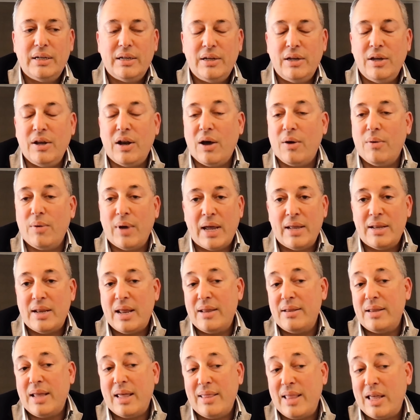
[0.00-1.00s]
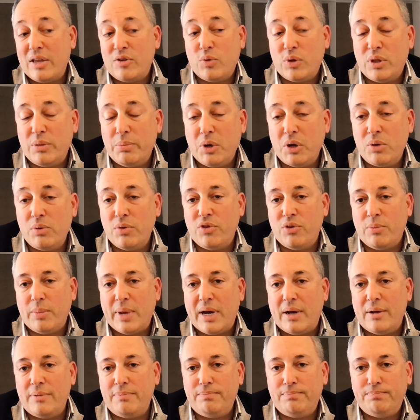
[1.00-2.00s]
you know, and, and and that's what the book was
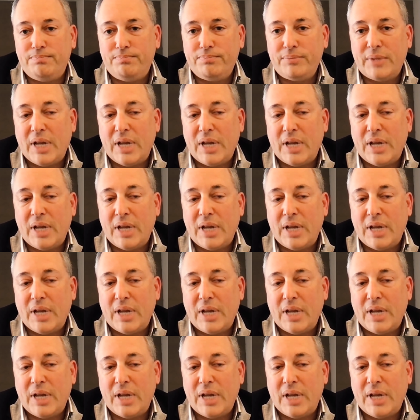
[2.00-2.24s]
about.